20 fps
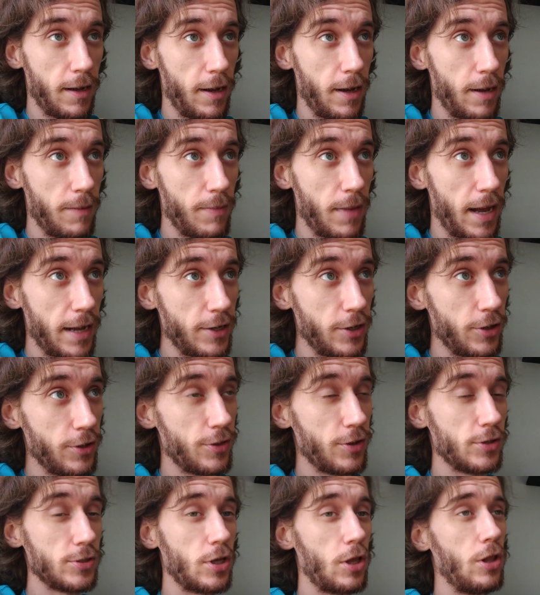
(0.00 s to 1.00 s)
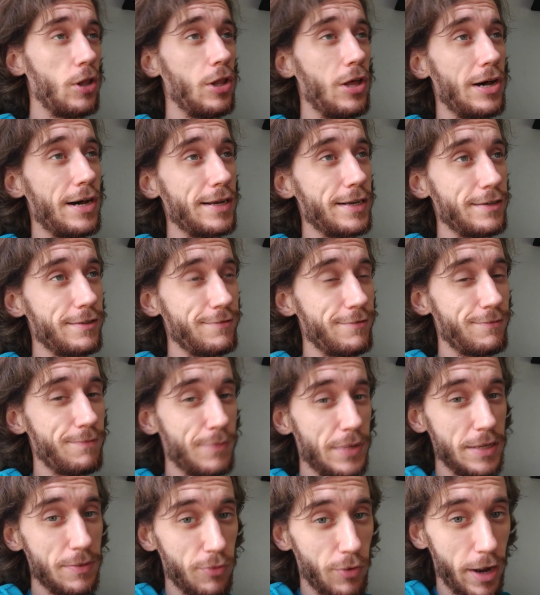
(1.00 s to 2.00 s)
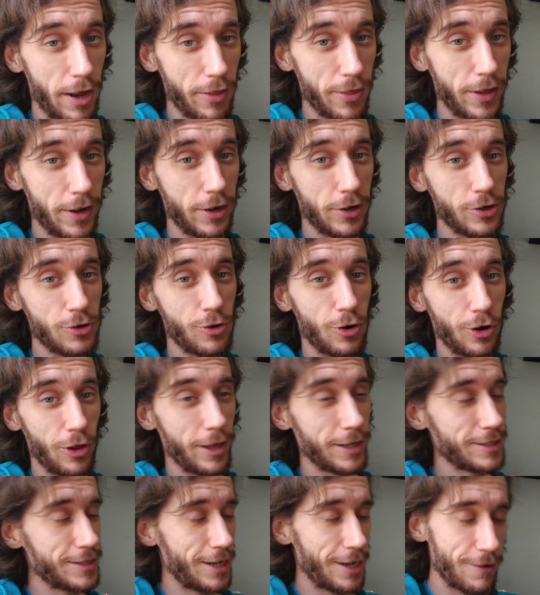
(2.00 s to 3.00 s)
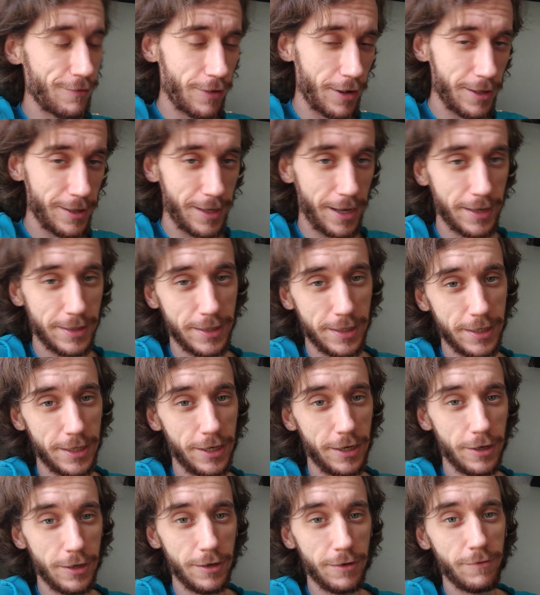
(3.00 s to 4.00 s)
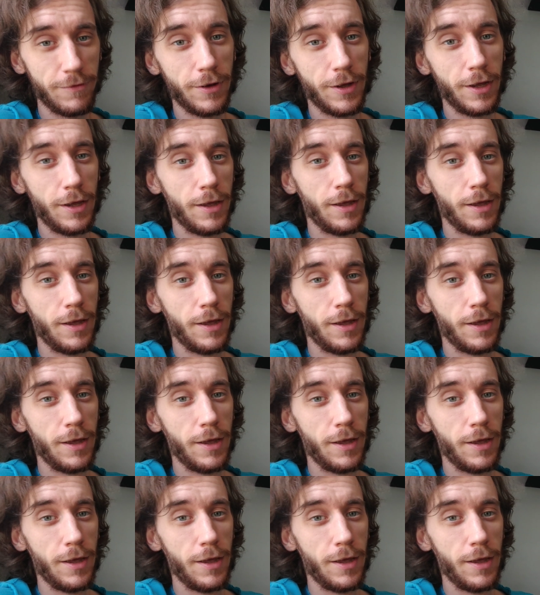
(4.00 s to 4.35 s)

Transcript: I know that there's a lot of people out there who are terrified of the idea of